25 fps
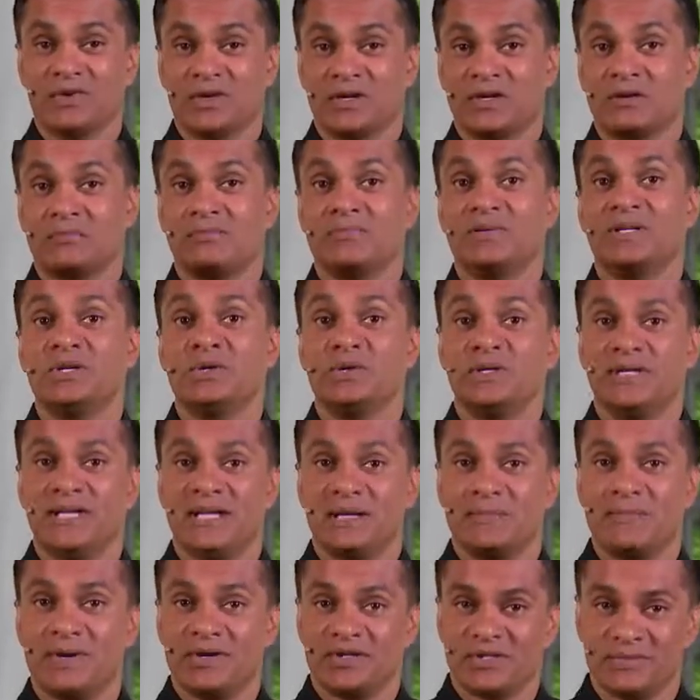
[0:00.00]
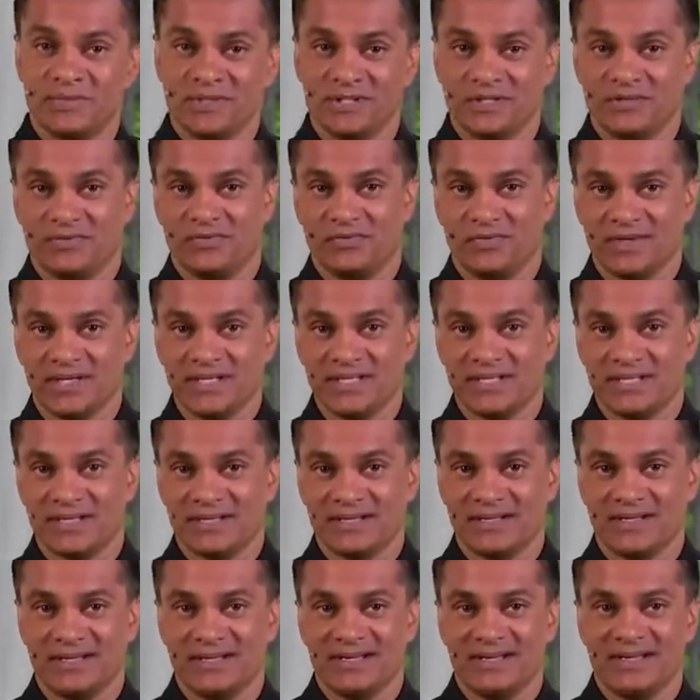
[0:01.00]
computing measurements of risk,
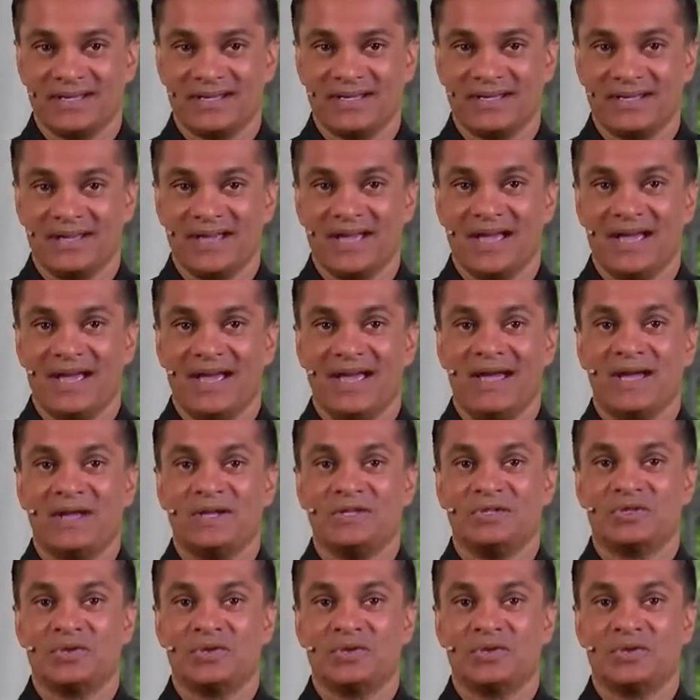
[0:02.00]
and